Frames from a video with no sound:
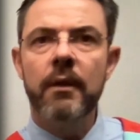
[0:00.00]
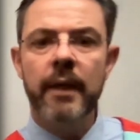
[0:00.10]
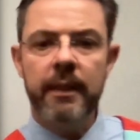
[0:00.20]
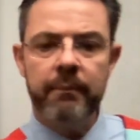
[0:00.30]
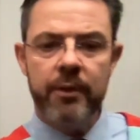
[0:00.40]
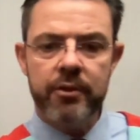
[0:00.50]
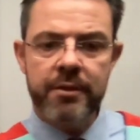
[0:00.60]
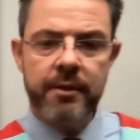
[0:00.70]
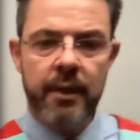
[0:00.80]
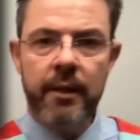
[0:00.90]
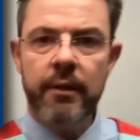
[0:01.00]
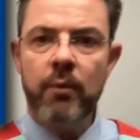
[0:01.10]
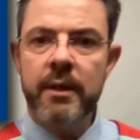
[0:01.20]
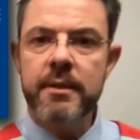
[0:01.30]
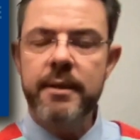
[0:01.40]
Let me just see
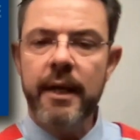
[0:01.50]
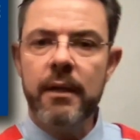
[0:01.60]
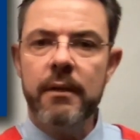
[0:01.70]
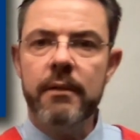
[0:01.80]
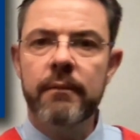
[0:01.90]
one second.